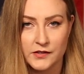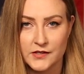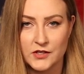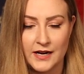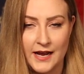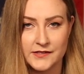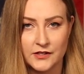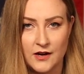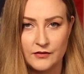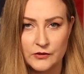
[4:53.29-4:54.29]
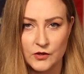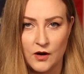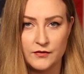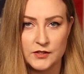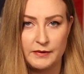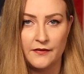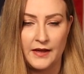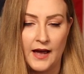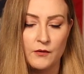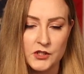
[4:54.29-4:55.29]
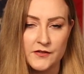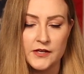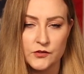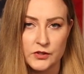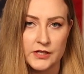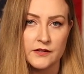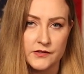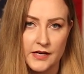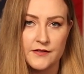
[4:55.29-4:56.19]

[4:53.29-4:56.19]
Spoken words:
says you got to ask the governor's office about that, which I think is ridiculous.